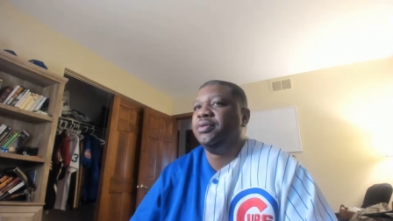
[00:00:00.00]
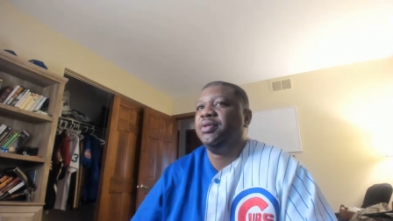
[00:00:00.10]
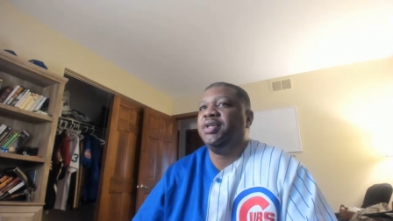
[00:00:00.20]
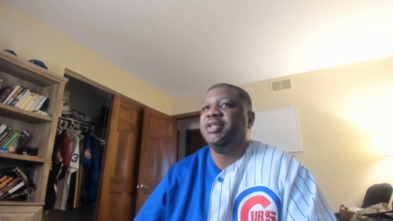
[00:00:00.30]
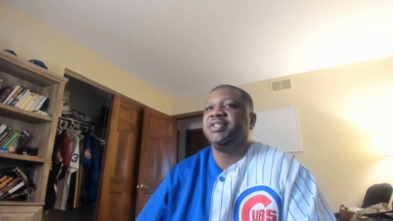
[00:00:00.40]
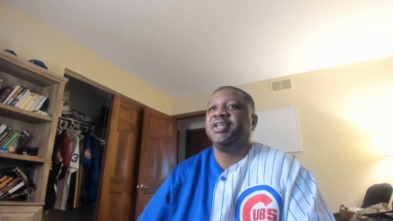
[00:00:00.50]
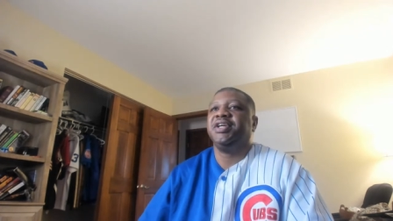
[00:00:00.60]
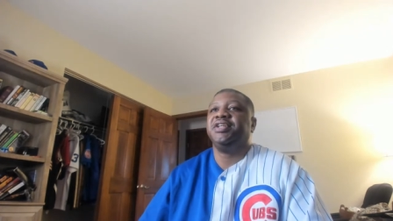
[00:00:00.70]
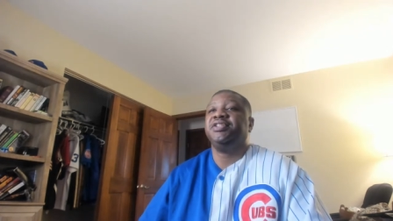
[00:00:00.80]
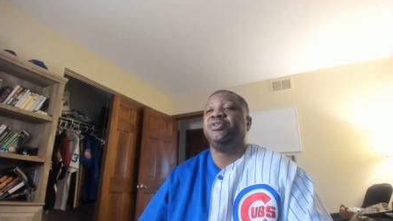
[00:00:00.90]
Let's
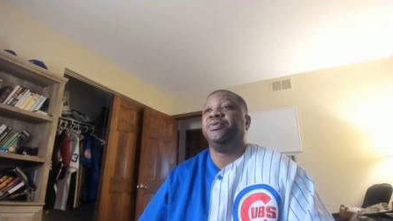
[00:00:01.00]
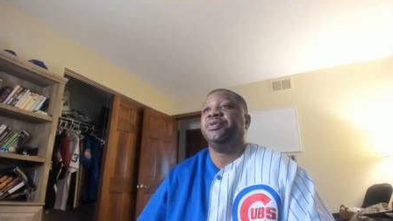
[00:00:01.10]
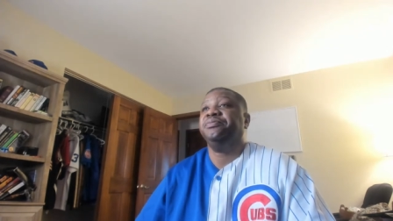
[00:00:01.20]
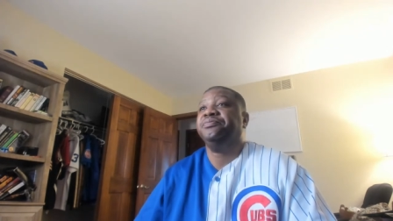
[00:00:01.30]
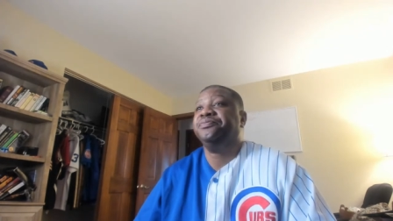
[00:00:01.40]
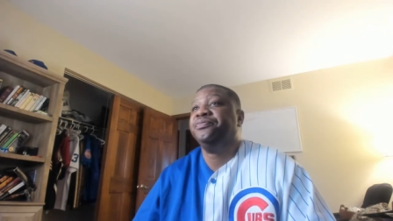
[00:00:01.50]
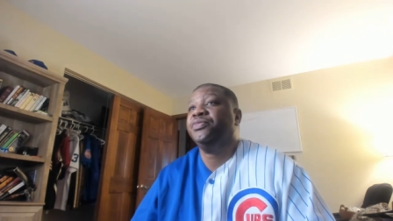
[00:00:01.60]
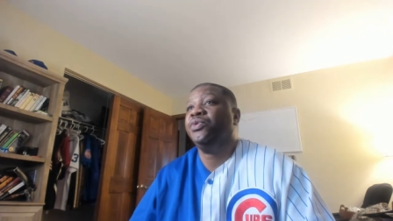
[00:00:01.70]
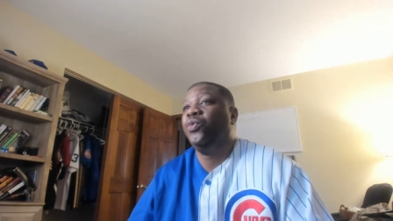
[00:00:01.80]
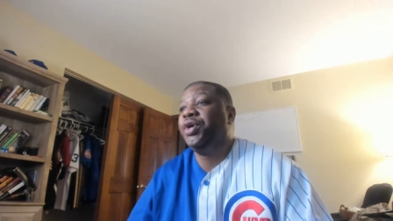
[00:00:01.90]
get into it.
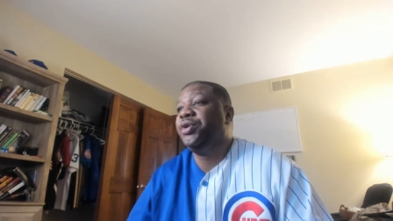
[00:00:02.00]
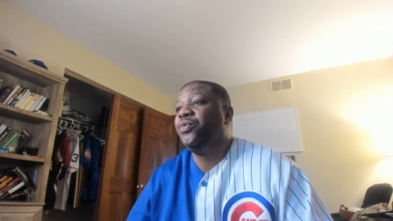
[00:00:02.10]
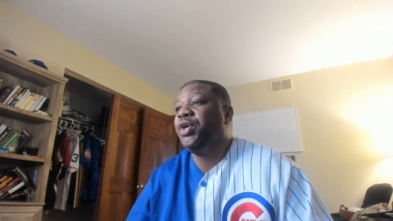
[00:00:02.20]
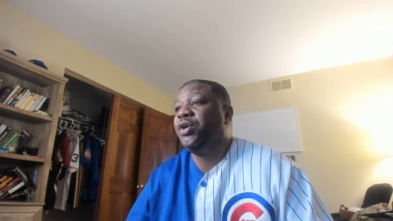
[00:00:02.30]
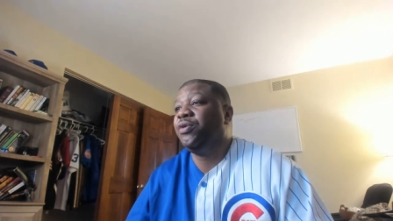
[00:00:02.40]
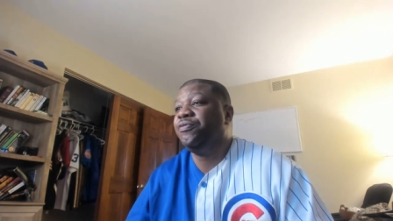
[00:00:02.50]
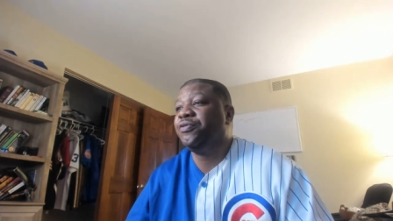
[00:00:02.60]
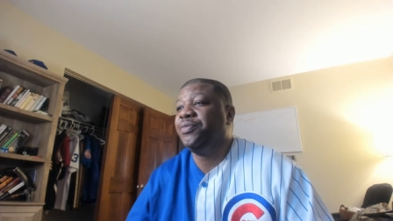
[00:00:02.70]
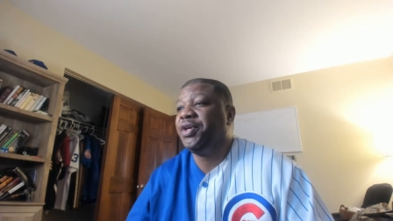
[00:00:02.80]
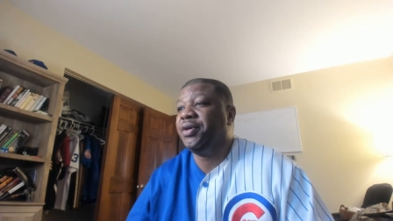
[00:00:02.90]
Where do we go
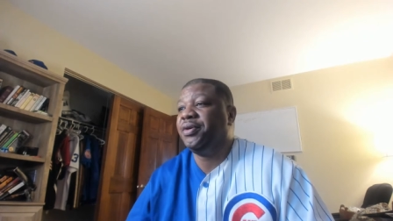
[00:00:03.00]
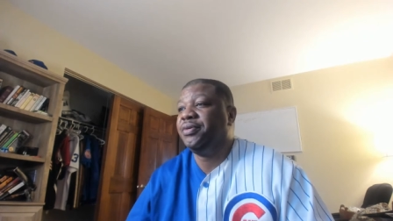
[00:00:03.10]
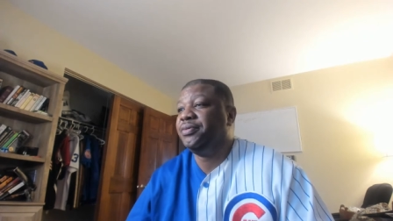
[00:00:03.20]
from here?